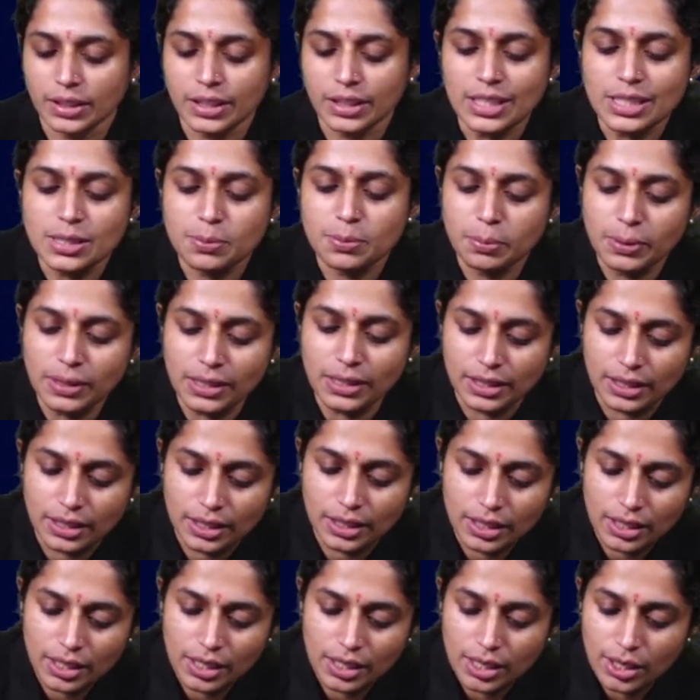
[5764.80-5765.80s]
it is
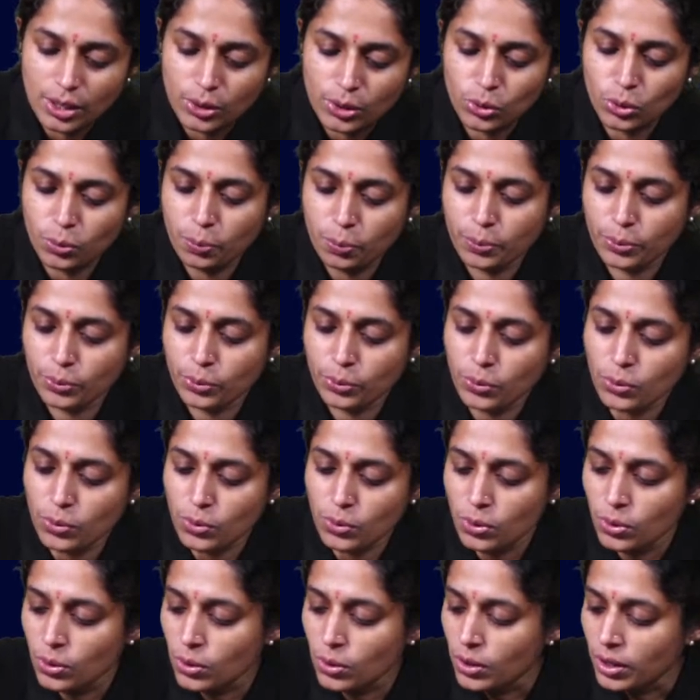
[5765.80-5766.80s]
B, to
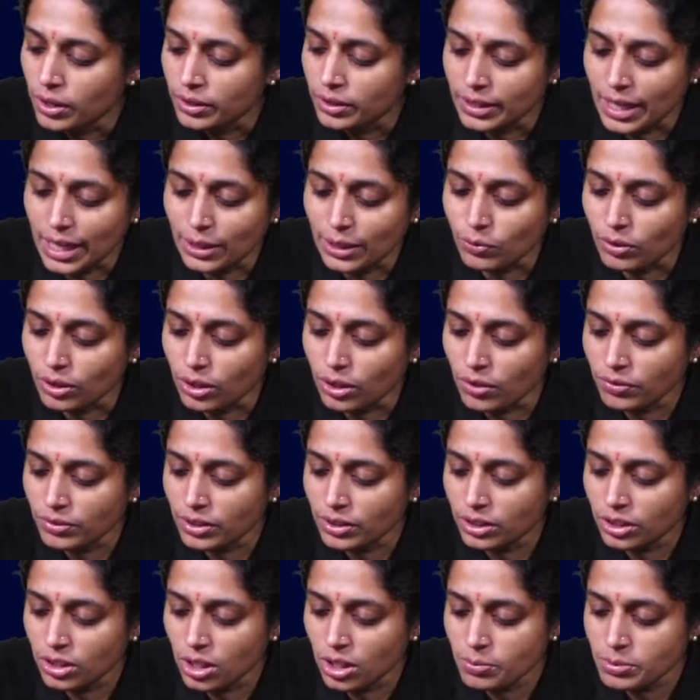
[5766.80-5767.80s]
prove that one
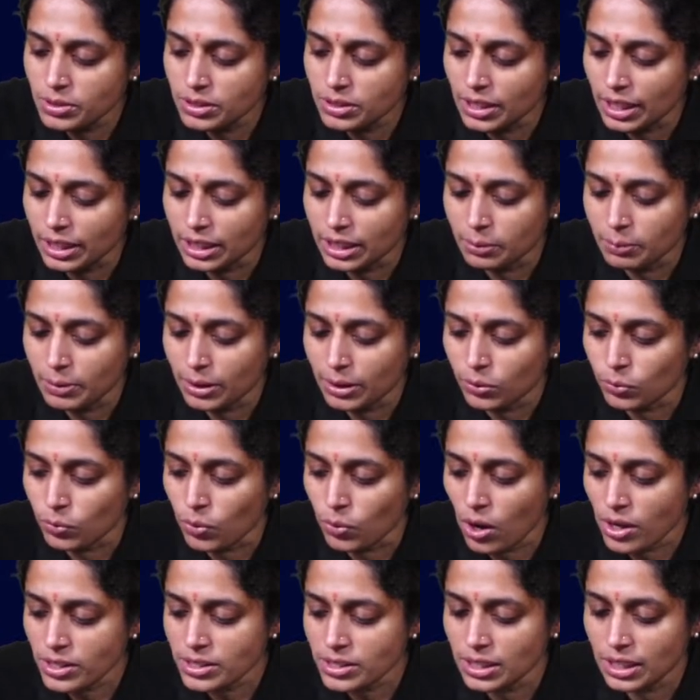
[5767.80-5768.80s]
of the terms in the agreement
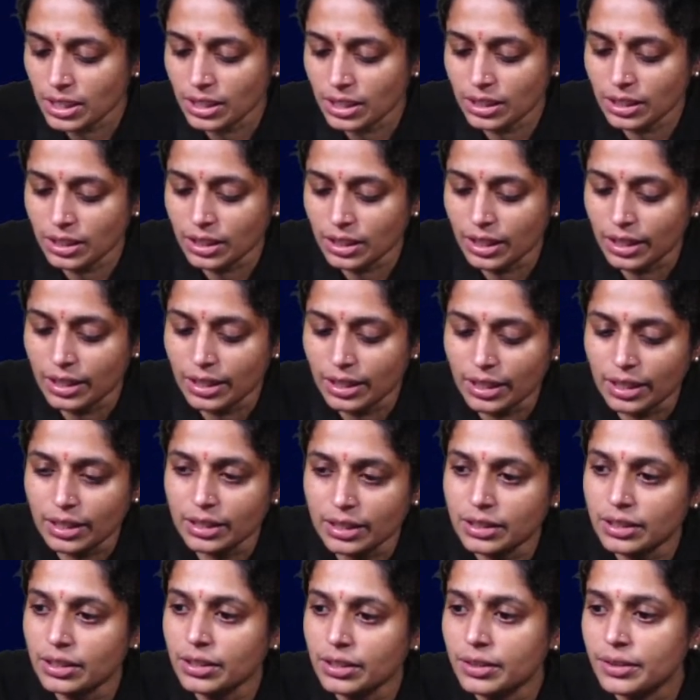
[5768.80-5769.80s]
was
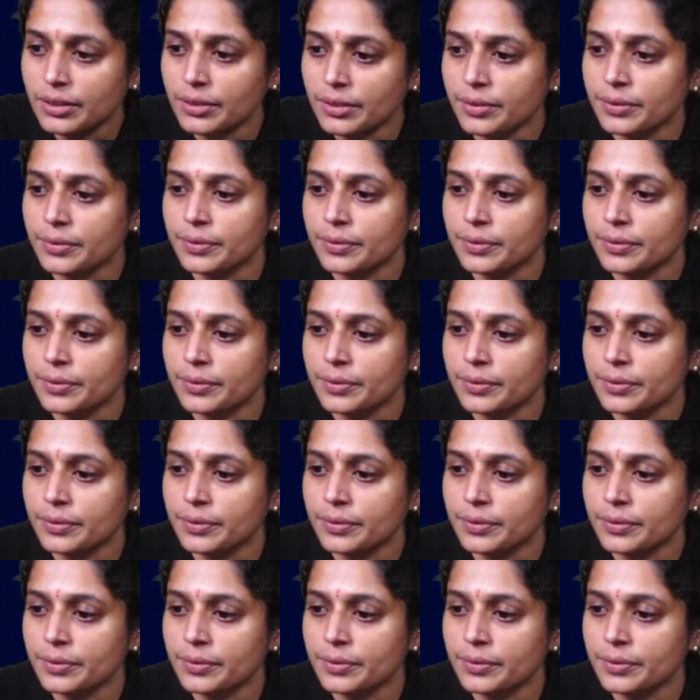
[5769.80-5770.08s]
incorrect.